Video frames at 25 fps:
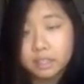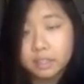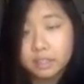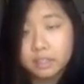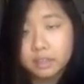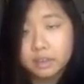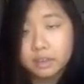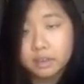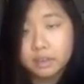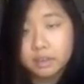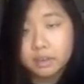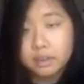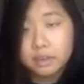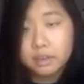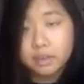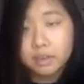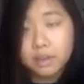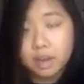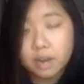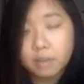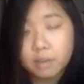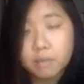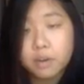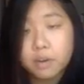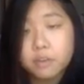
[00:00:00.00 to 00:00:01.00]
the
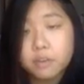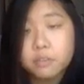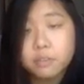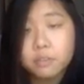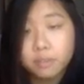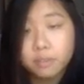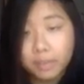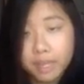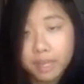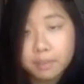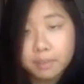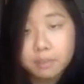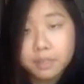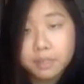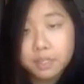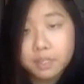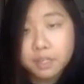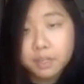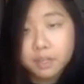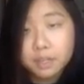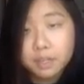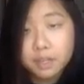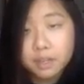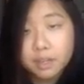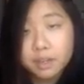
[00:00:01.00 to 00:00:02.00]
number flipped
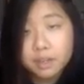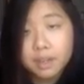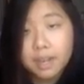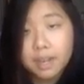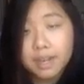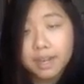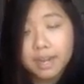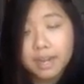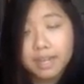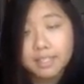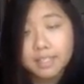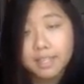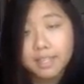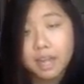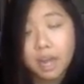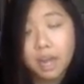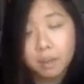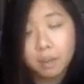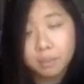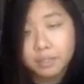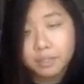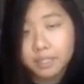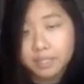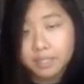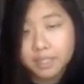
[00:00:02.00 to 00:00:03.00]
and has the
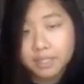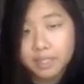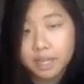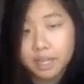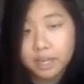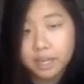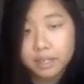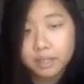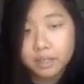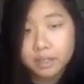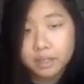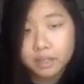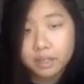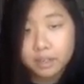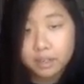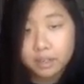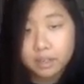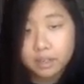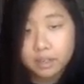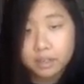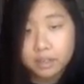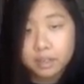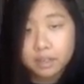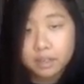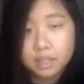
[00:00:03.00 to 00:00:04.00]
opposite sign.
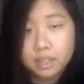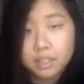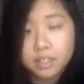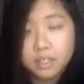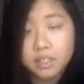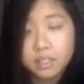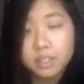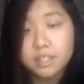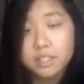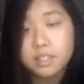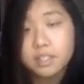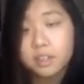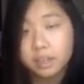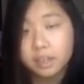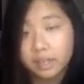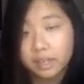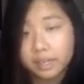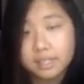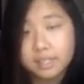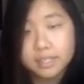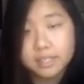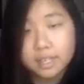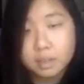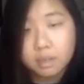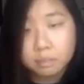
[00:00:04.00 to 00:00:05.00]
So let's look at an
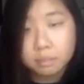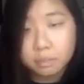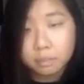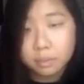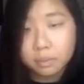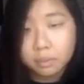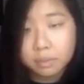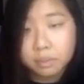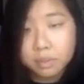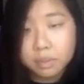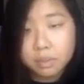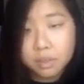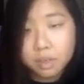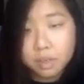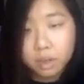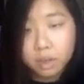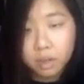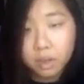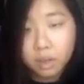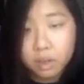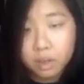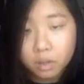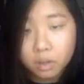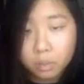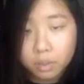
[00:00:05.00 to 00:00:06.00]
example.
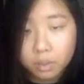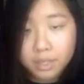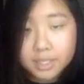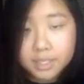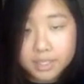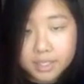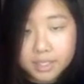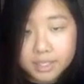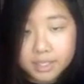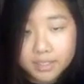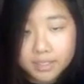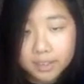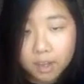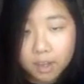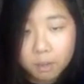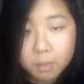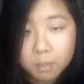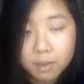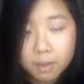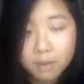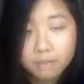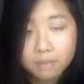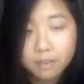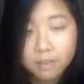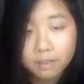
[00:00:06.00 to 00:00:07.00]
What is the slope
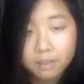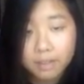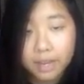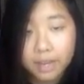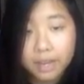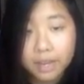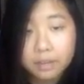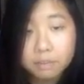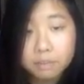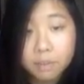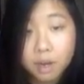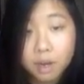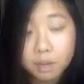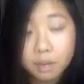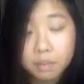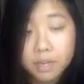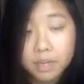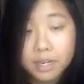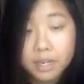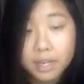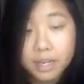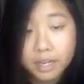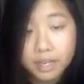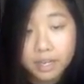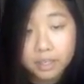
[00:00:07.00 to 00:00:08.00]
of a line
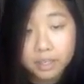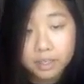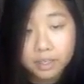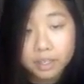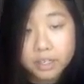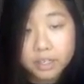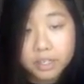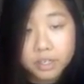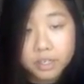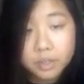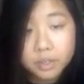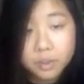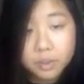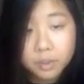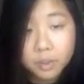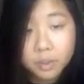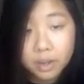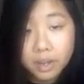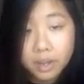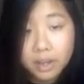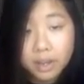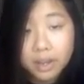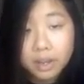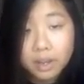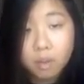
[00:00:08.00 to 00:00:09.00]
perpendicular to
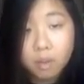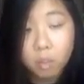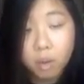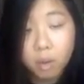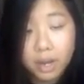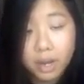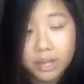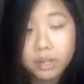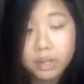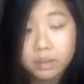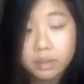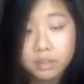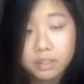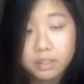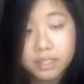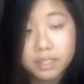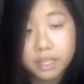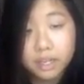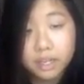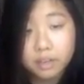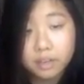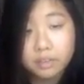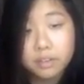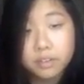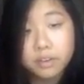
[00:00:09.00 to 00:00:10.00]
y equals
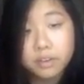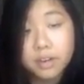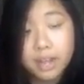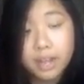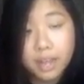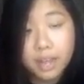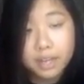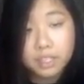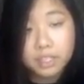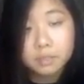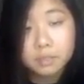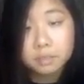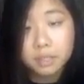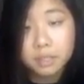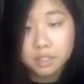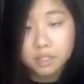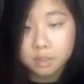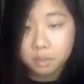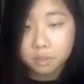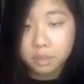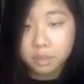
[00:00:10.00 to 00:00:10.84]
negative 3x plus